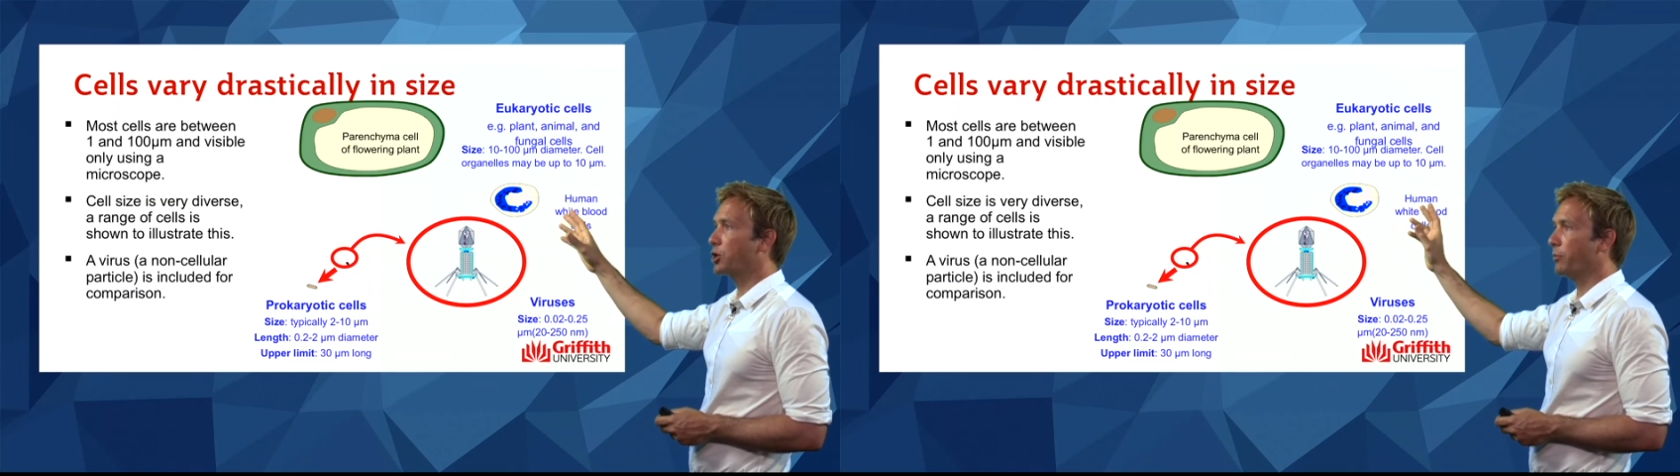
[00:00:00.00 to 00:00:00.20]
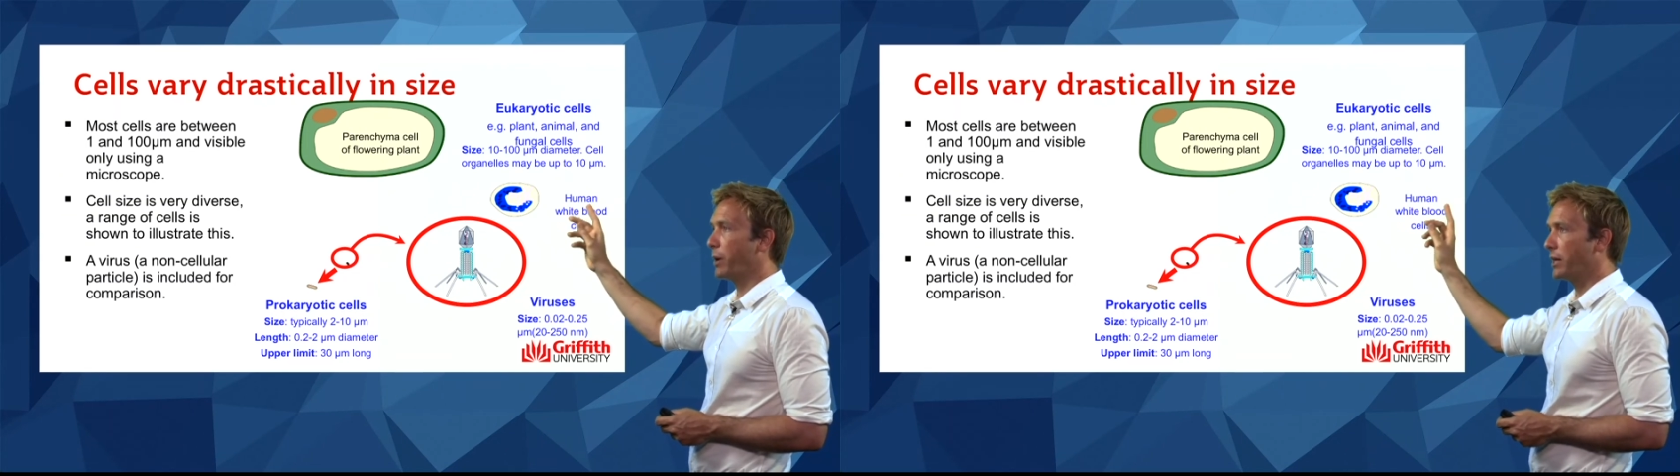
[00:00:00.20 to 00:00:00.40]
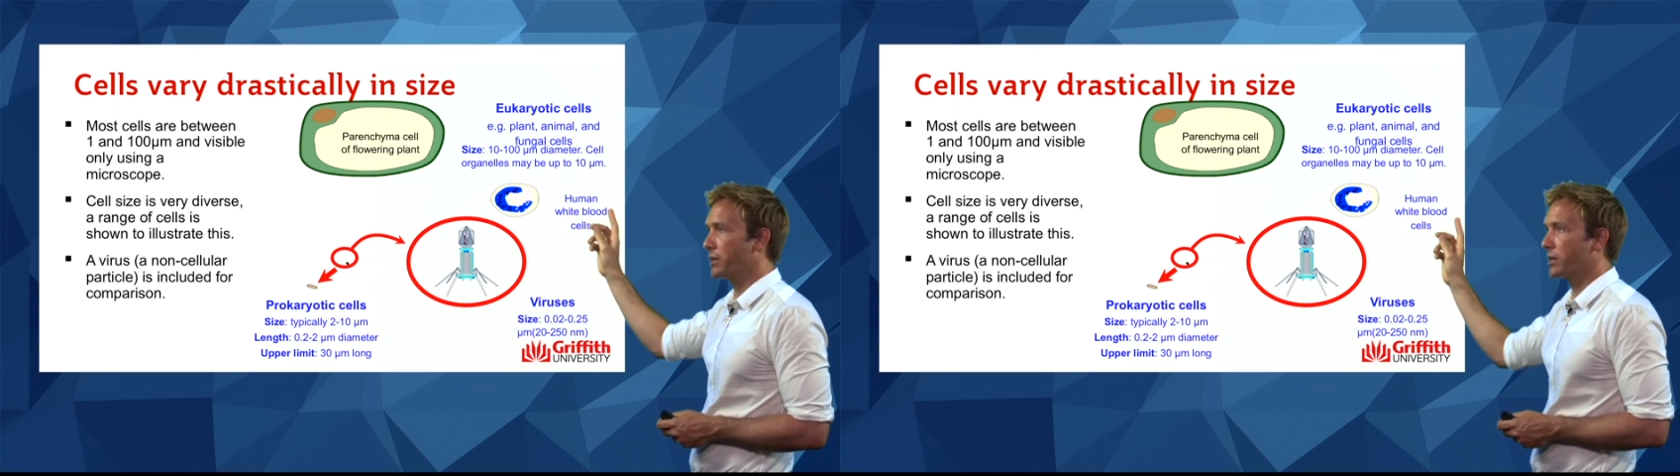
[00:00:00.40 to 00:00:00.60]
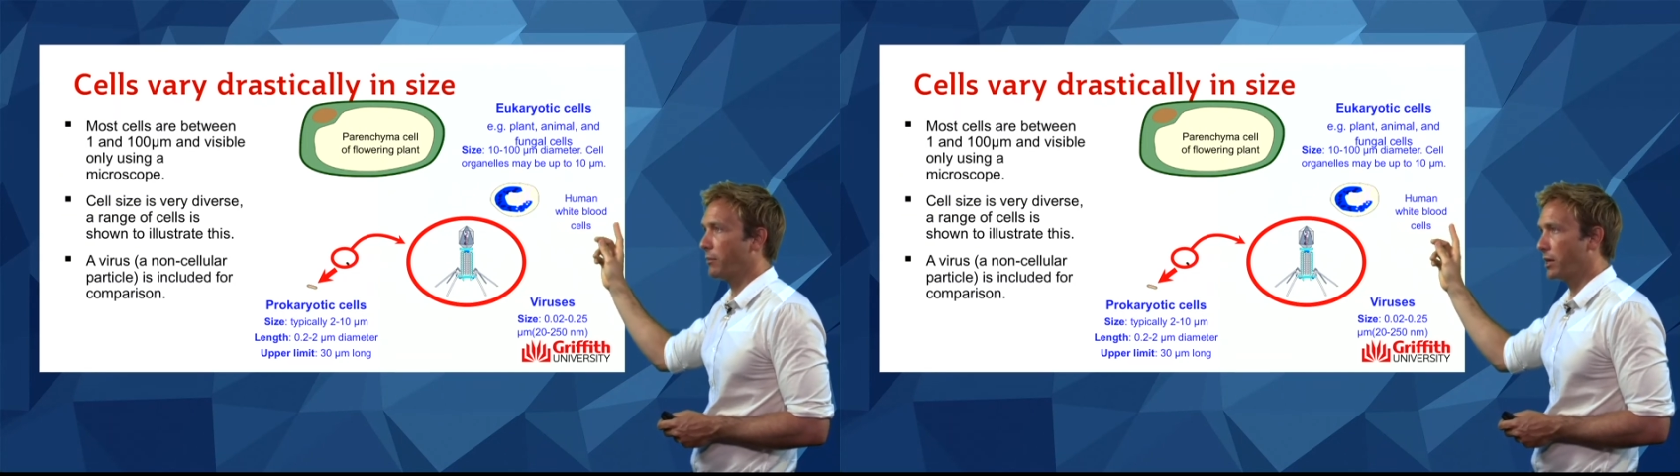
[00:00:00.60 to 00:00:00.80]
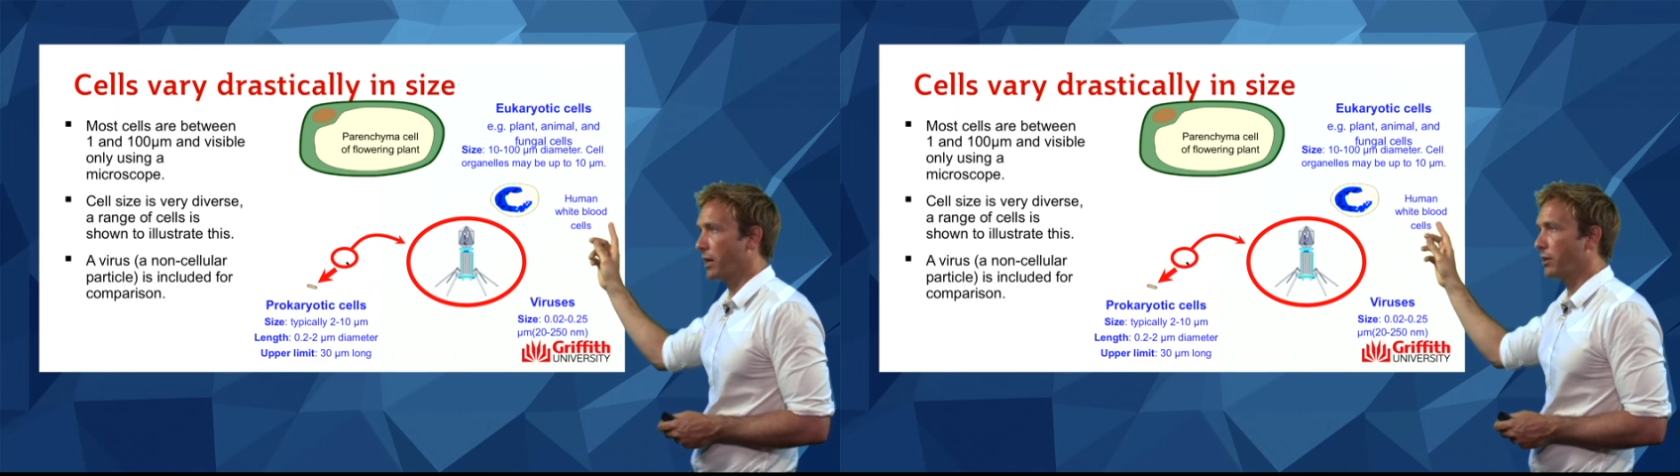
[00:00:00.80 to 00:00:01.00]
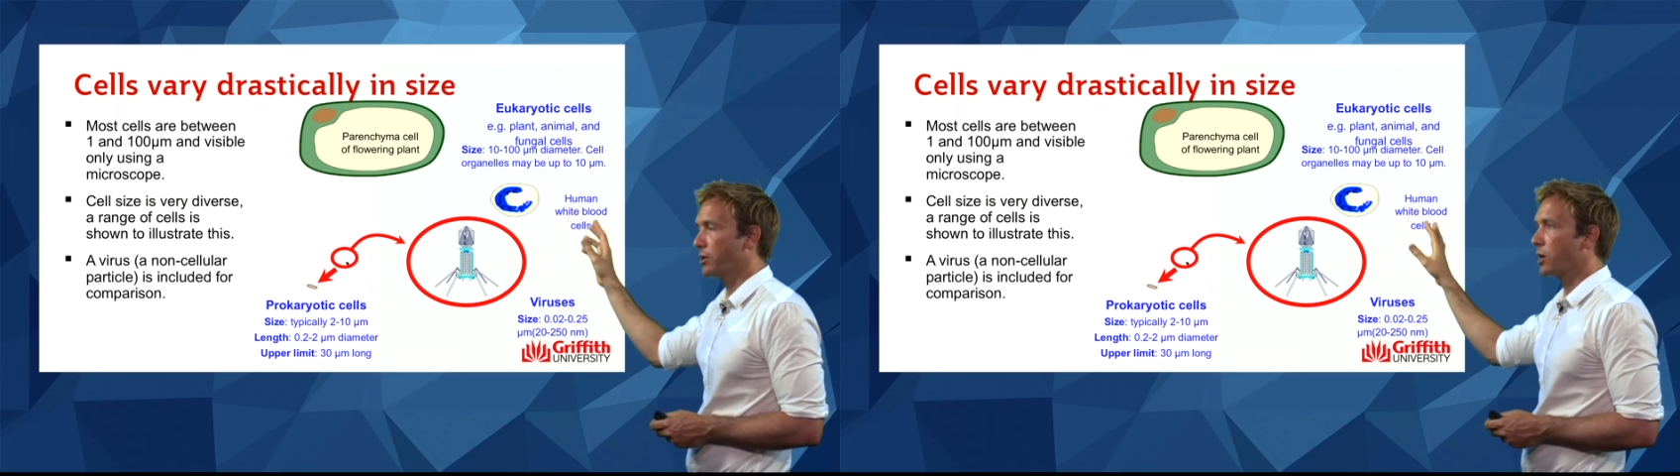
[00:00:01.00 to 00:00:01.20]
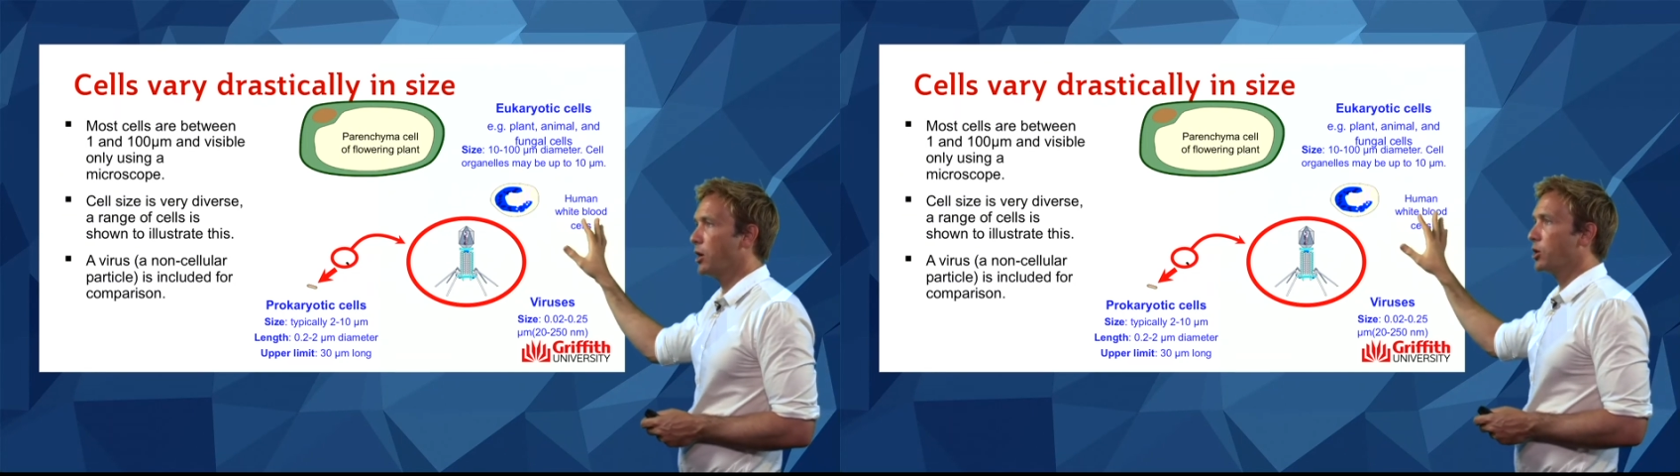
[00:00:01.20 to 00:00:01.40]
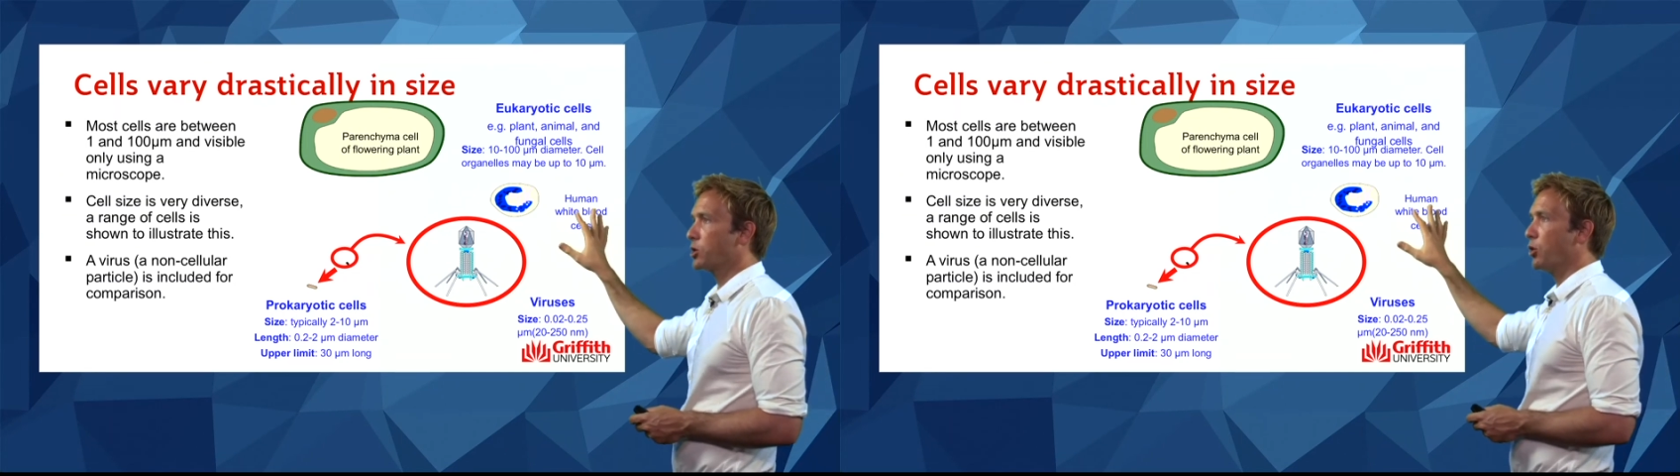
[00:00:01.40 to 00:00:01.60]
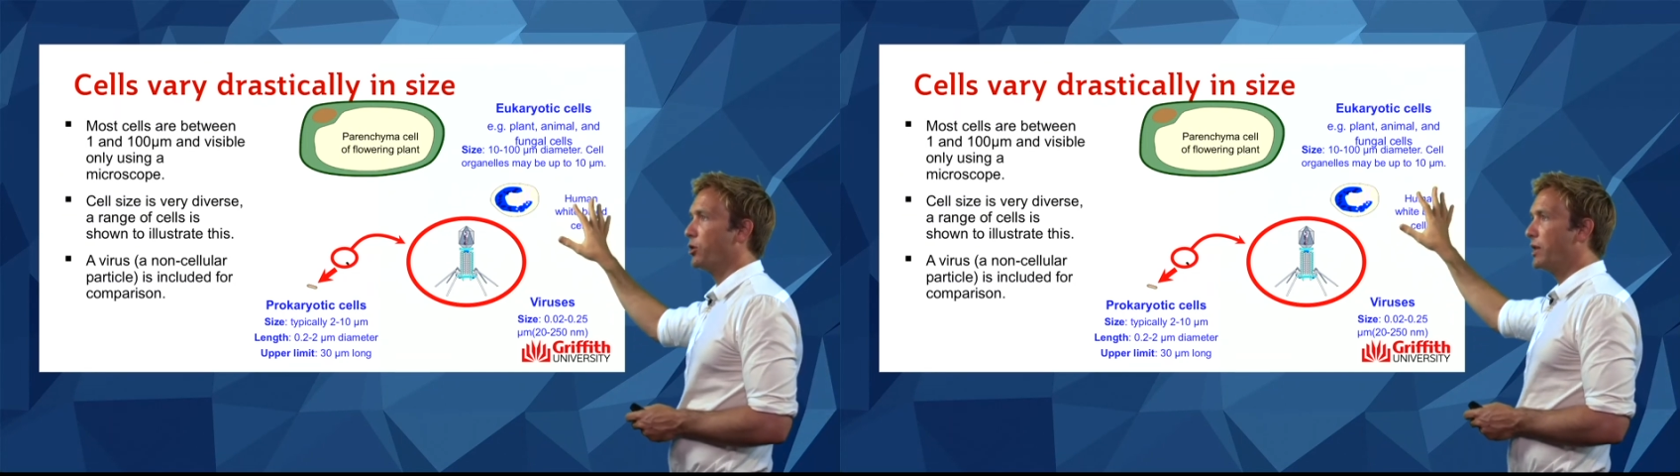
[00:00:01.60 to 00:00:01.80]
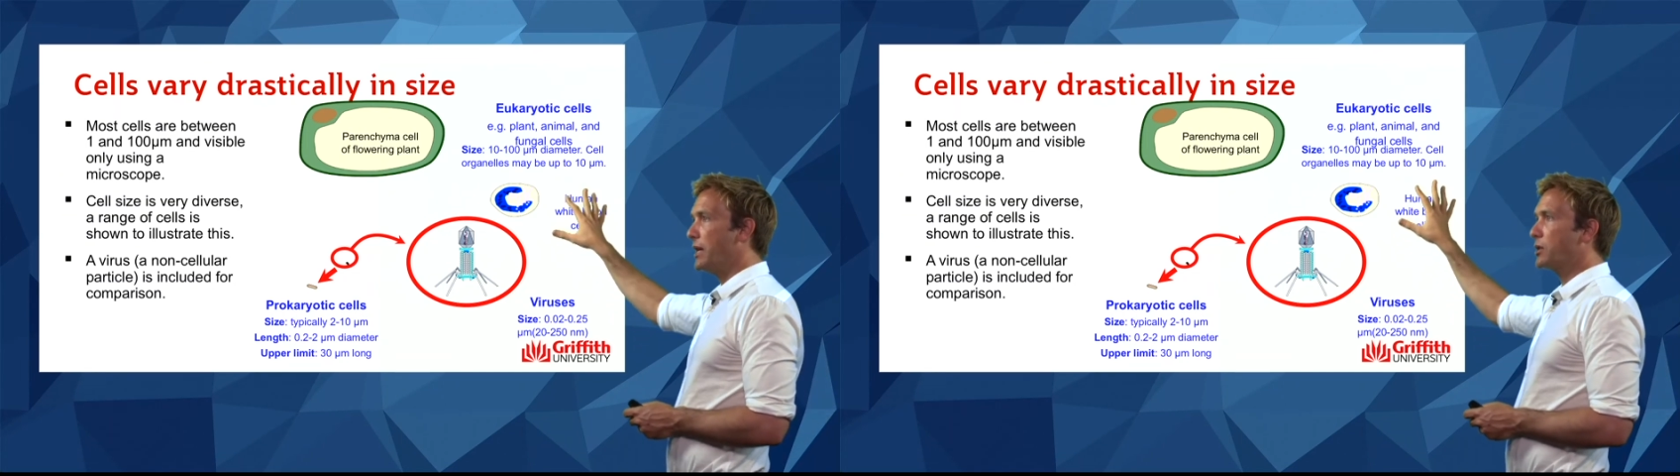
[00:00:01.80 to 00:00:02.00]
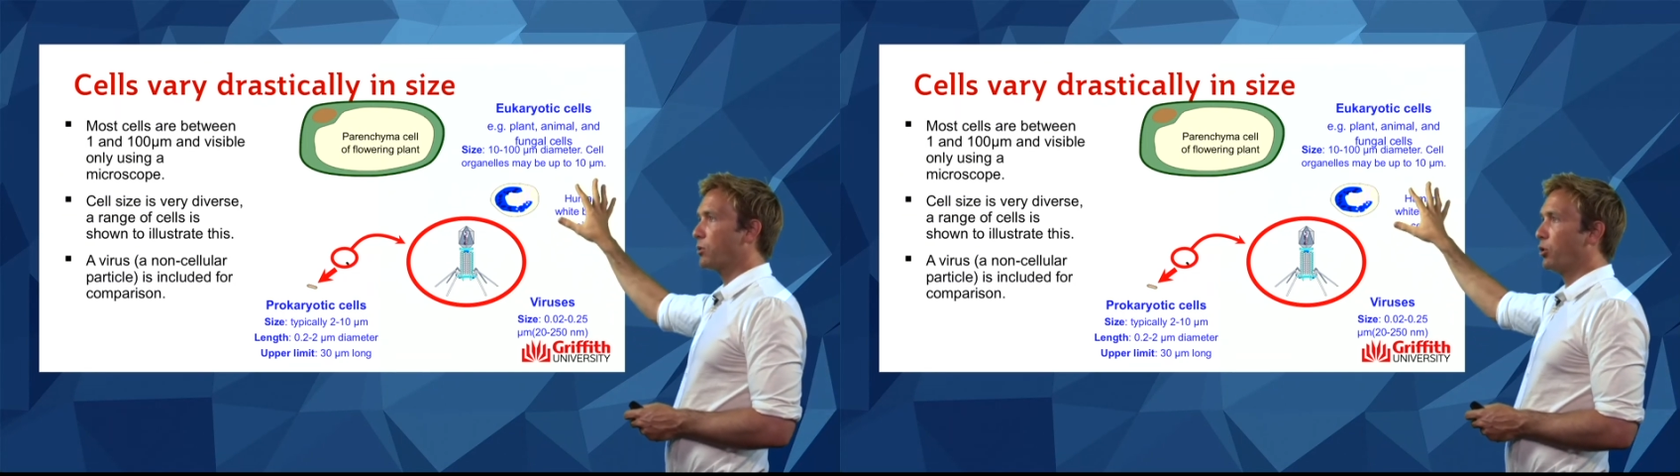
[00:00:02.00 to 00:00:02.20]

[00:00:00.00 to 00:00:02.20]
compared to some of the others. So these are all